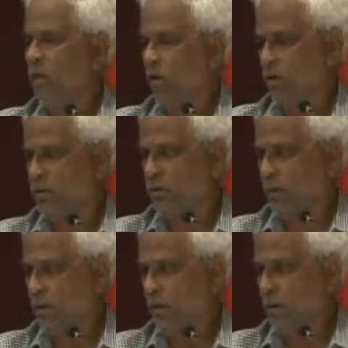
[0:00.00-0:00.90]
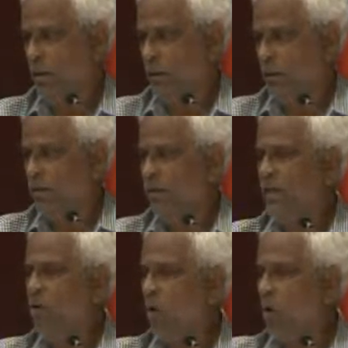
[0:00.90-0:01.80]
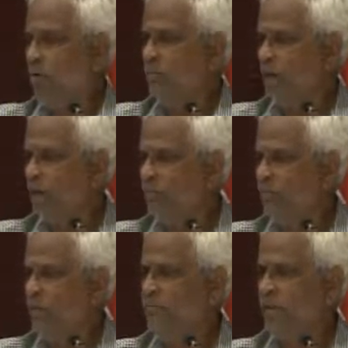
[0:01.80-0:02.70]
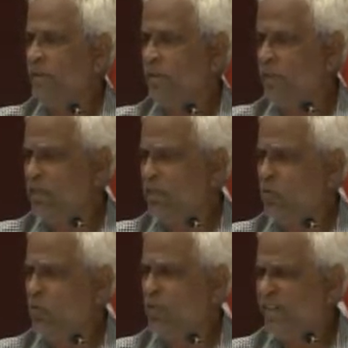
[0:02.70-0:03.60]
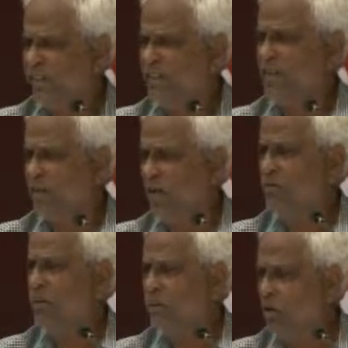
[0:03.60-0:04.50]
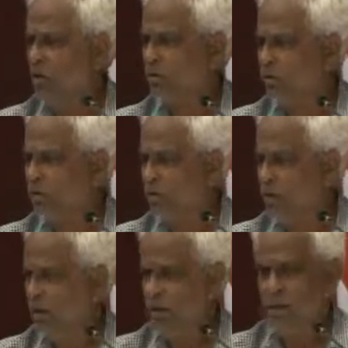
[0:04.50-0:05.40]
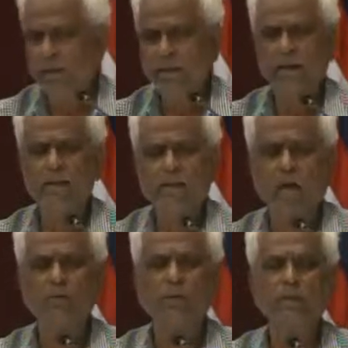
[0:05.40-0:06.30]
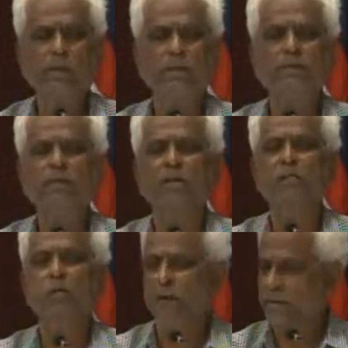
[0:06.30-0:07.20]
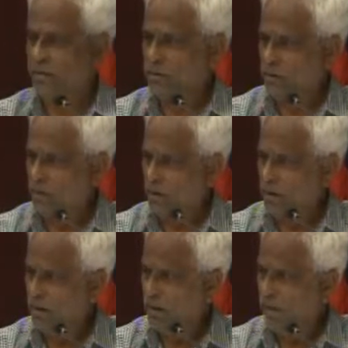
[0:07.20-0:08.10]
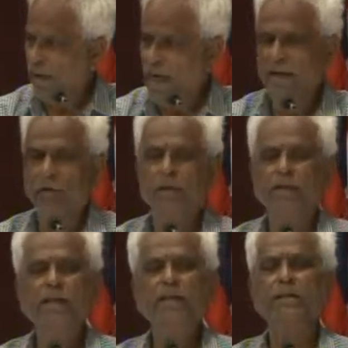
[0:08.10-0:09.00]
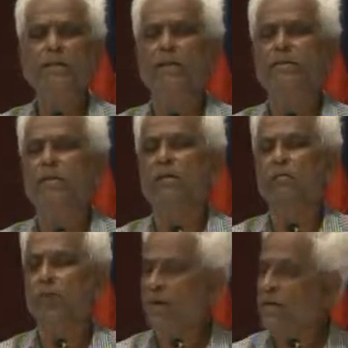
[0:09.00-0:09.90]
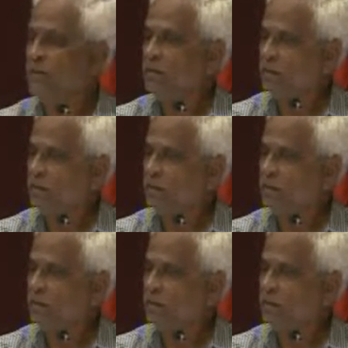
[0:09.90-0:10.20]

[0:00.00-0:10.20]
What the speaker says: dots. The whole map will be turned into 10,000 dots, 10,000 cultural points. And on each cultural point,